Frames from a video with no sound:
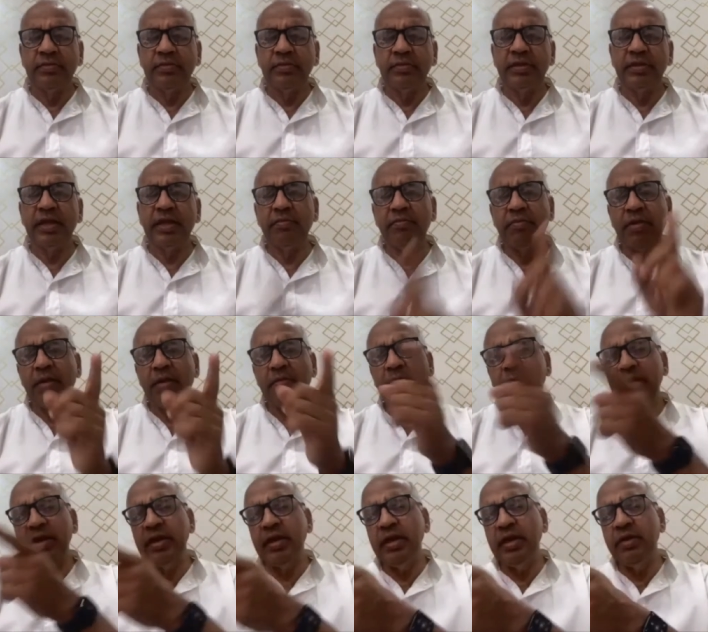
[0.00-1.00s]
Then
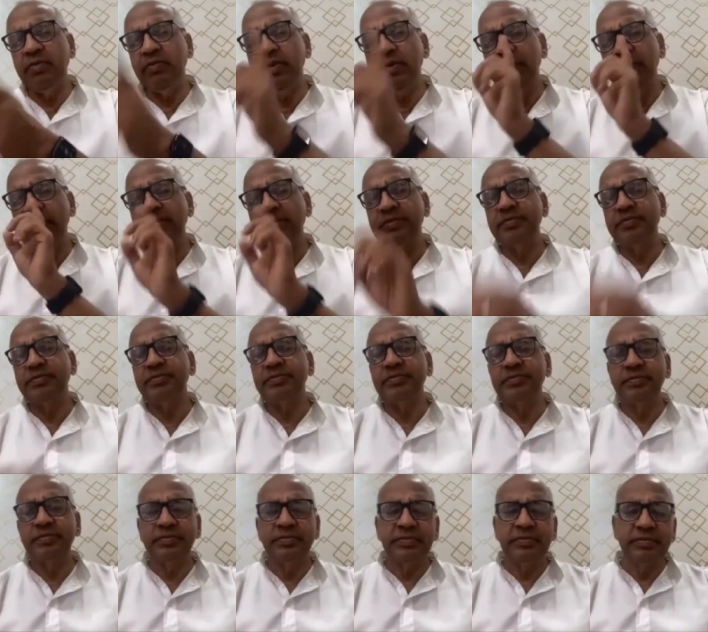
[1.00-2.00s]
Brahma eva.
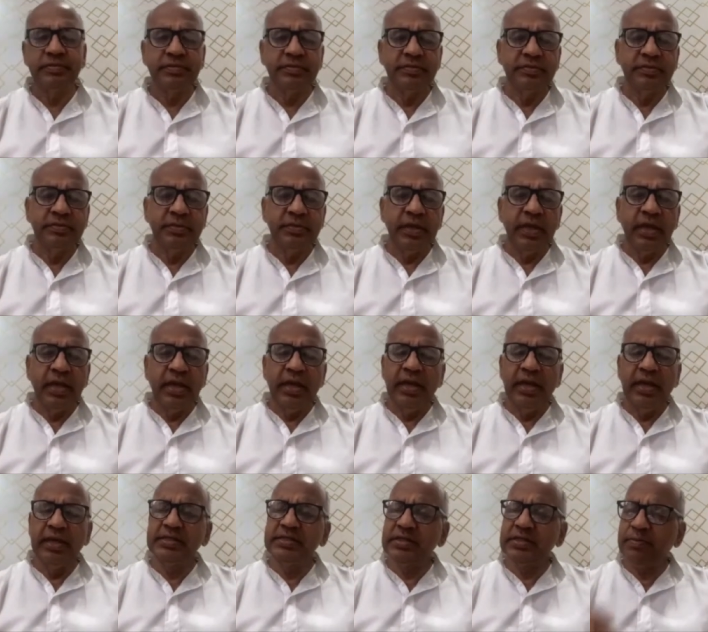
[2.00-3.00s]

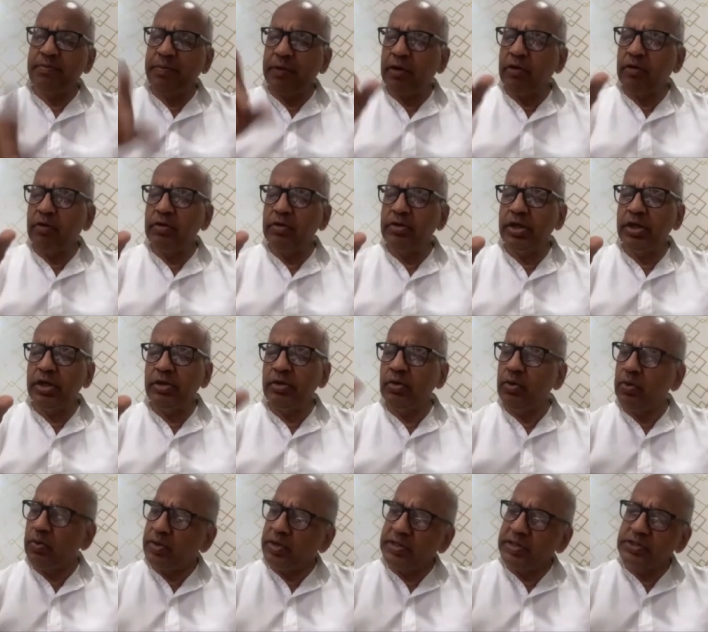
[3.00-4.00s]
Is his prakriti?
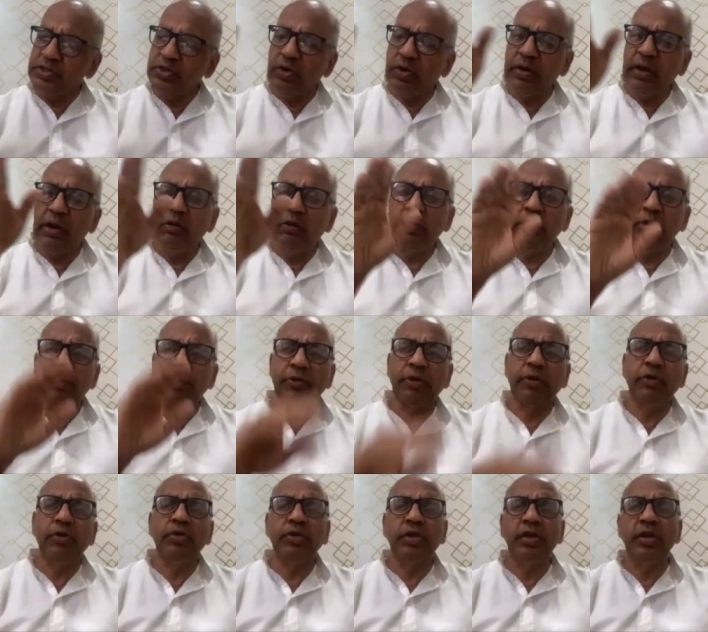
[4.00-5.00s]
No, he has gone out of
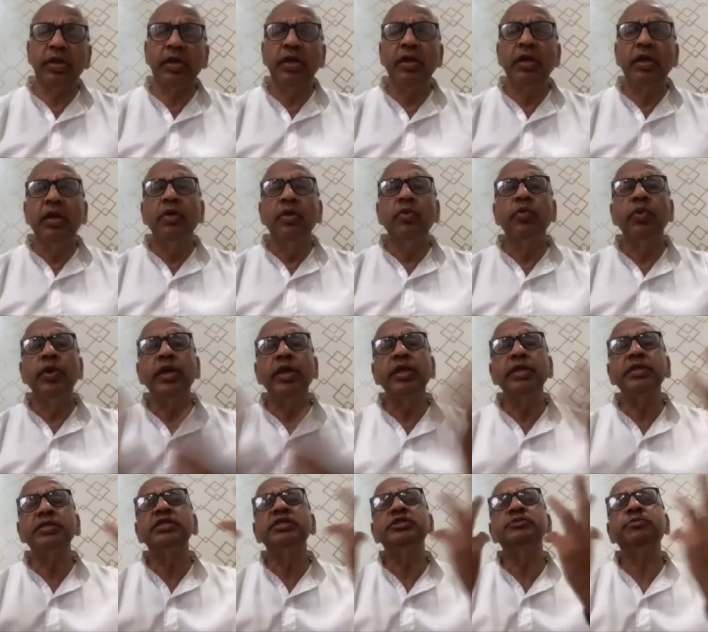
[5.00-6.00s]
prakriti. Where
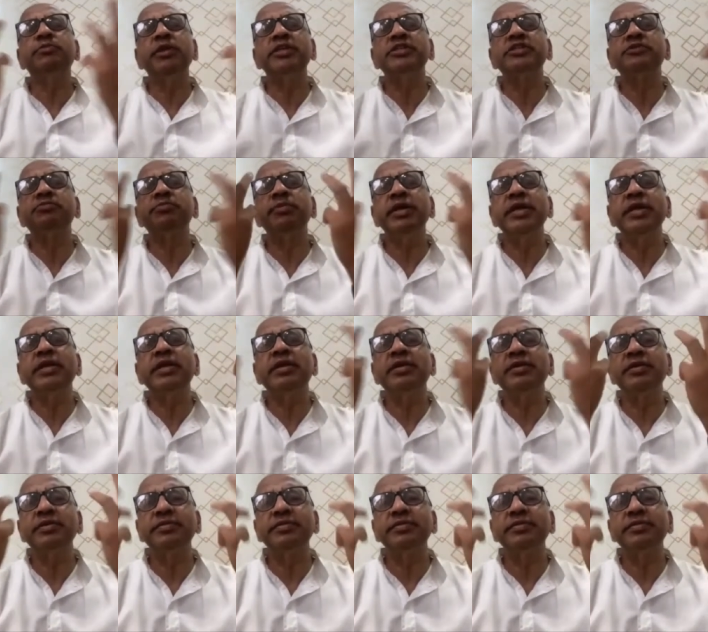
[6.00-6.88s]
is his placement?